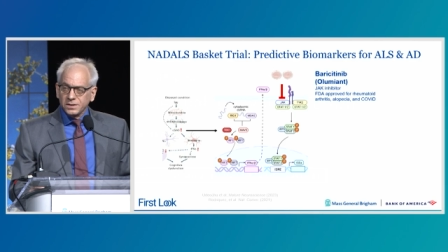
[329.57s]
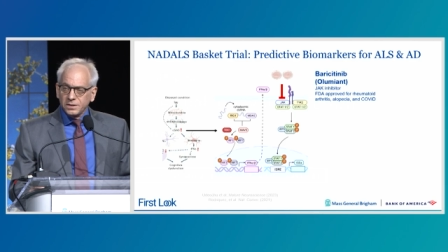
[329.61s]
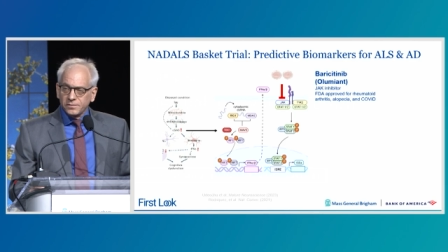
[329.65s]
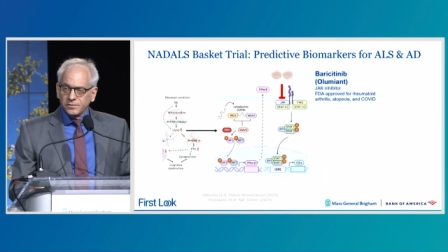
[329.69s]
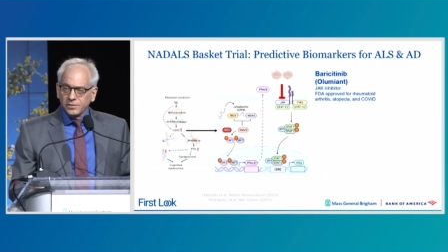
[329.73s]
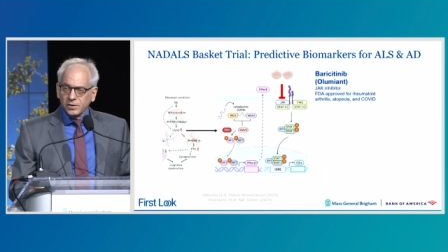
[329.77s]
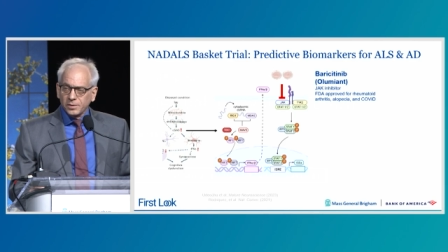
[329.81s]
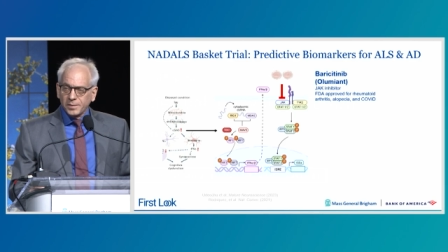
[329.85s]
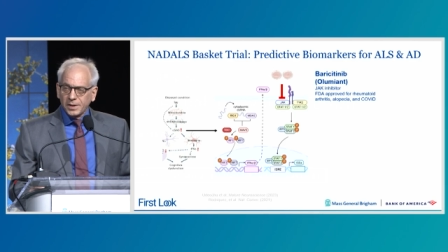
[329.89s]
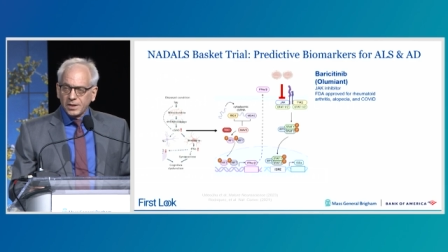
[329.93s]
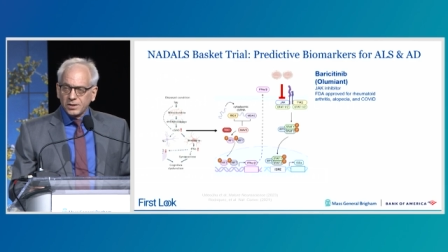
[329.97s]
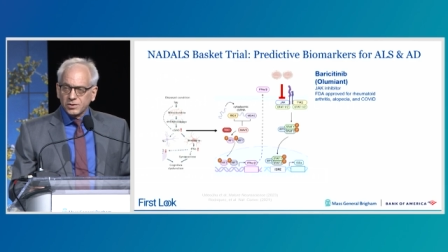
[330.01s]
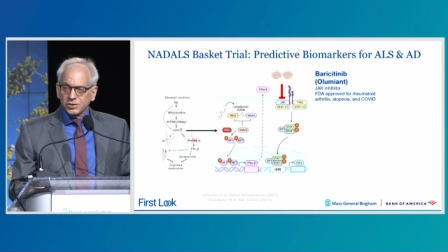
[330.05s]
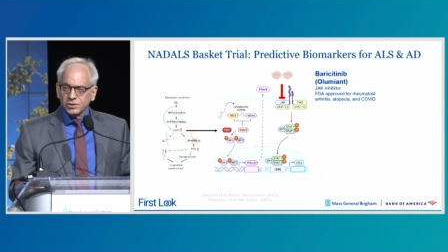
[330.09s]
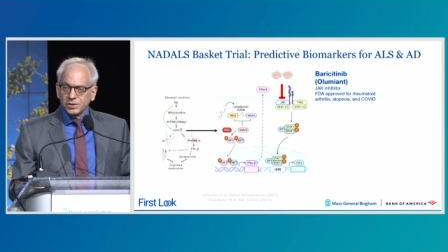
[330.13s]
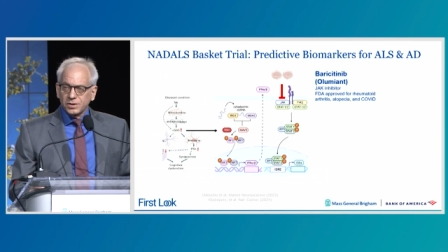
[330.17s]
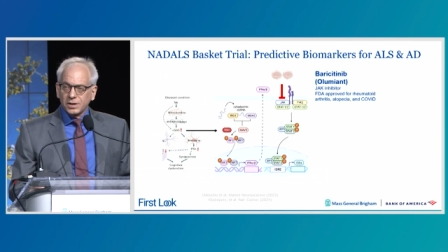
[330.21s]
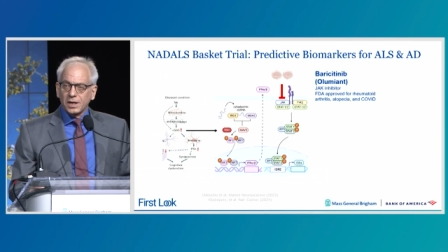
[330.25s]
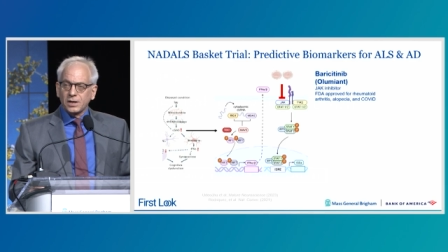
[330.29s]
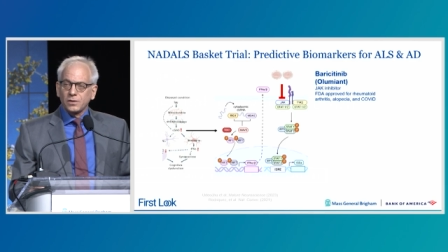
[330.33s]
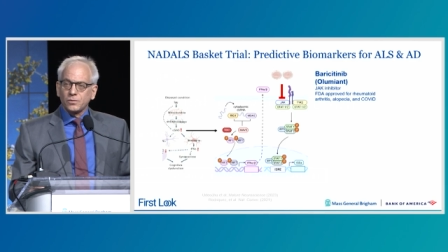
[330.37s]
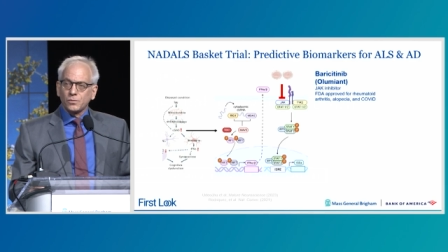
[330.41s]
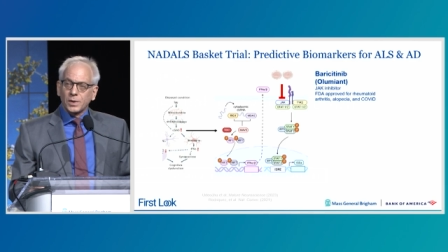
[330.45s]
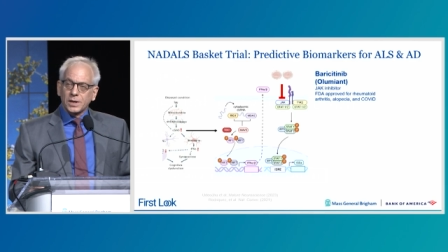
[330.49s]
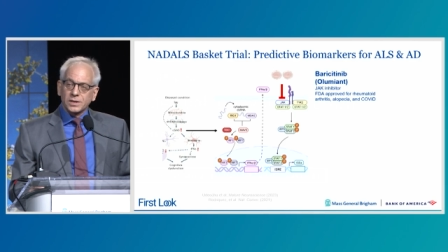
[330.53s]
inflammation
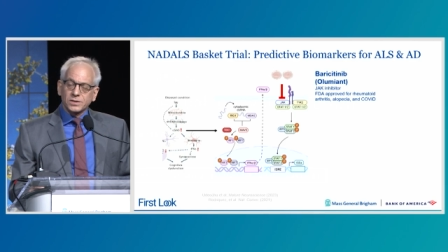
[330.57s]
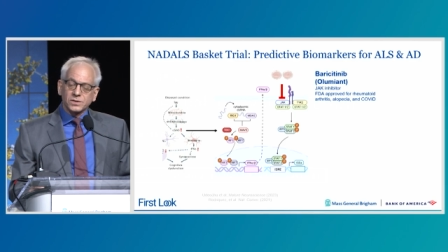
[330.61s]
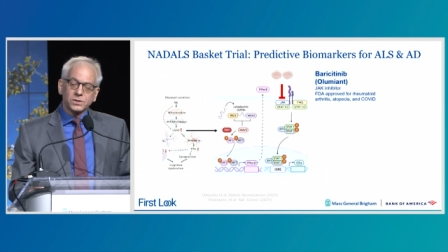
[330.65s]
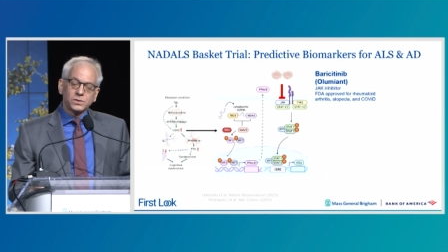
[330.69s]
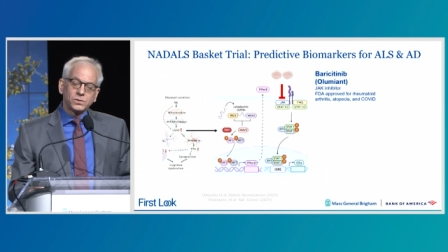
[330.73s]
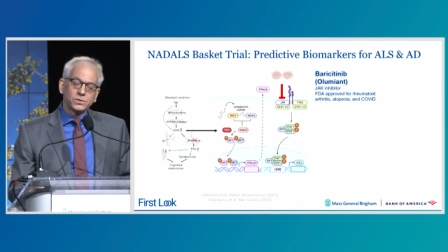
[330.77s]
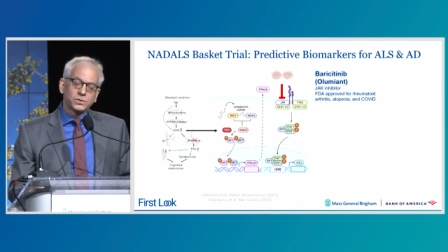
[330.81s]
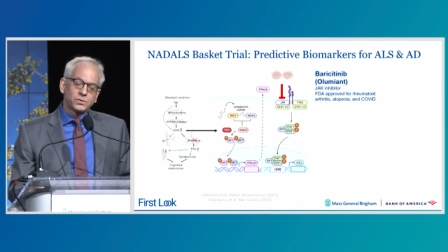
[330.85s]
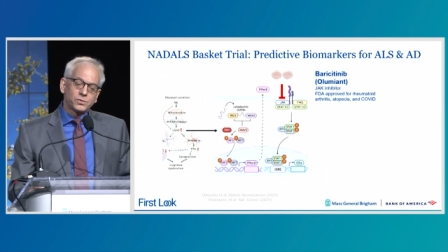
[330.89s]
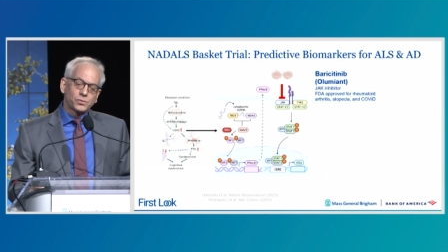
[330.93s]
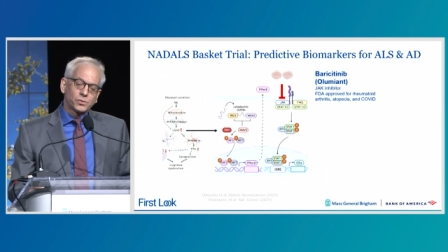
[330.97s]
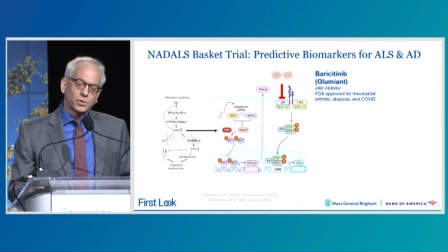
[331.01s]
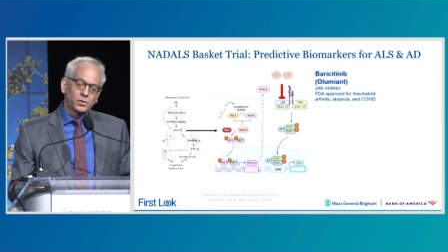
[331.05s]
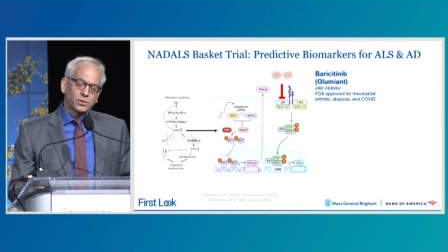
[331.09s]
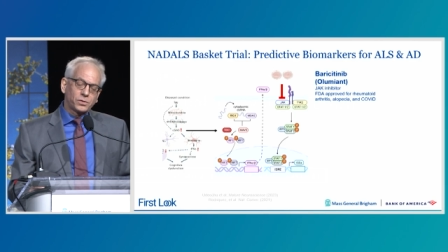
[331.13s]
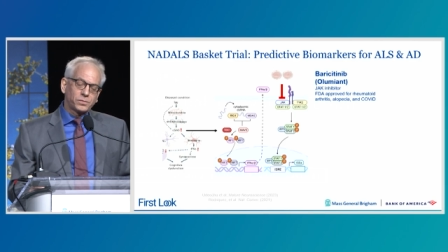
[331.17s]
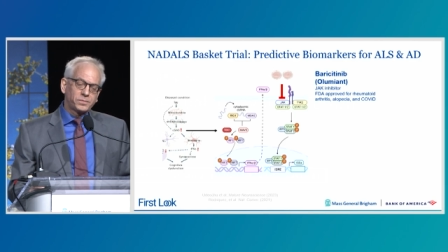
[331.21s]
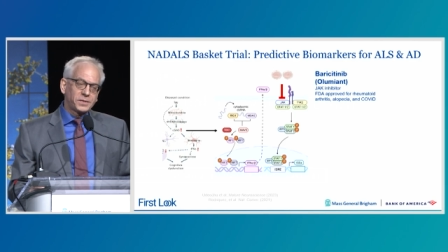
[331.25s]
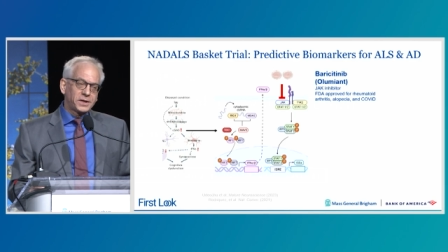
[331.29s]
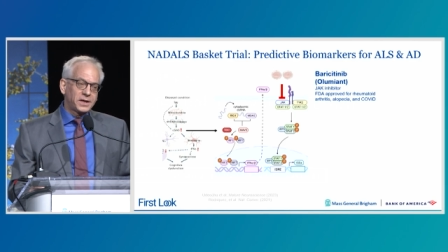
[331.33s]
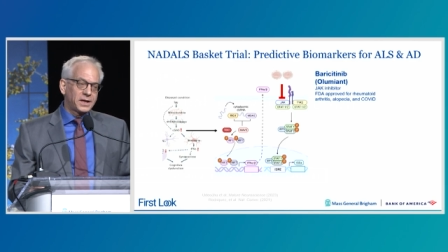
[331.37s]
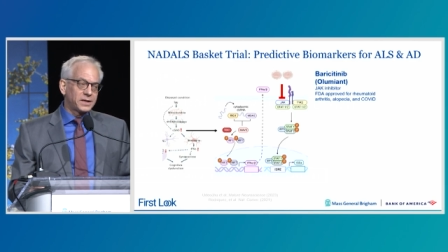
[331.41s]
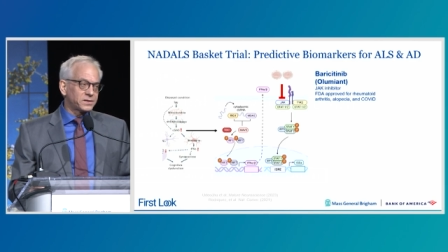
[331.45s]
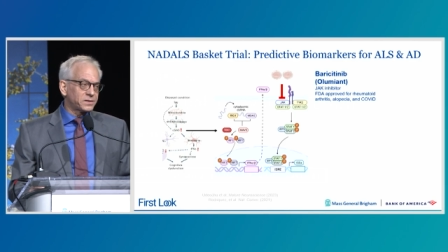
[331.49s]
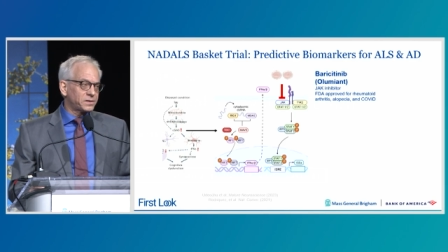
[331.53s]
and rescues neuronal
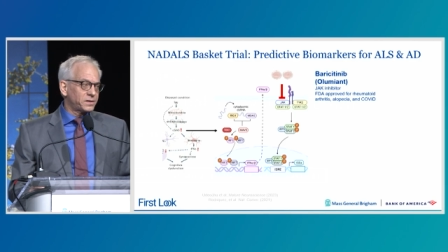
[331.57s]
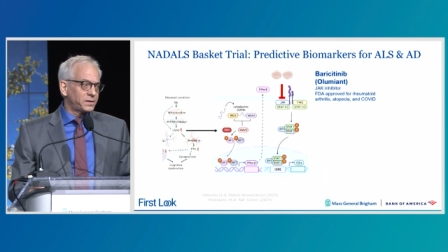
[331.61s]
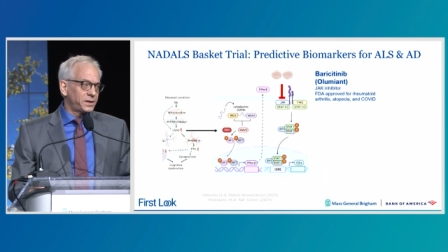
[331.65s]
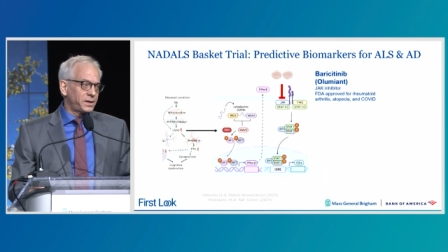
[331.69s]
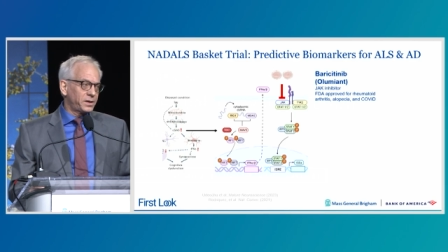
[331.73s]
death